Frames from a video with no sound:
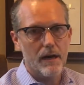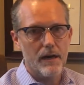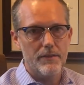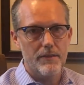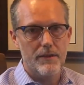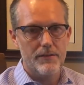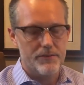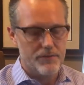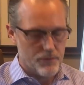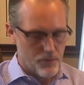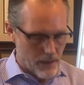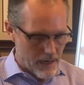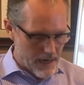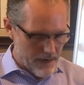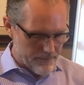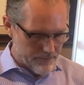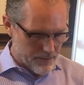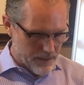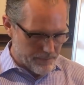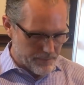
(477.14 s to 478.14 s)
on this
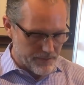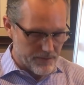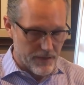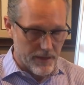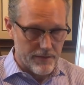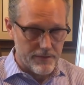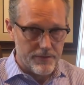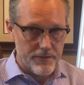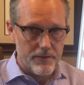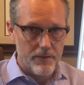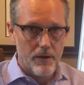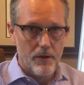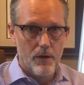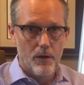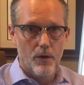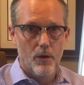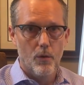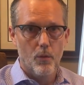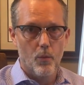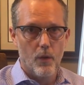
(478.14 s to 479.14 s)
graph represents
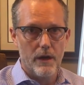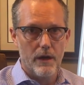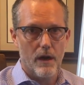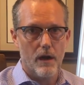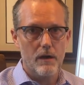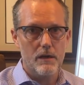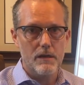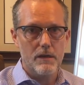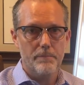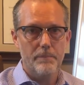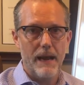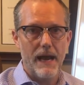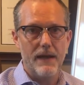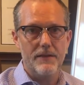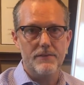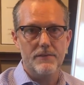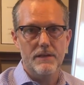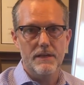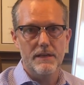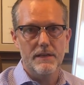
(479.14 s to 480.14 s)
what our
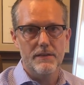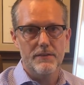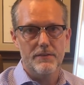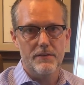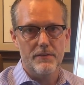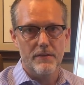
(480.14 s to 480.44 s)
capacity is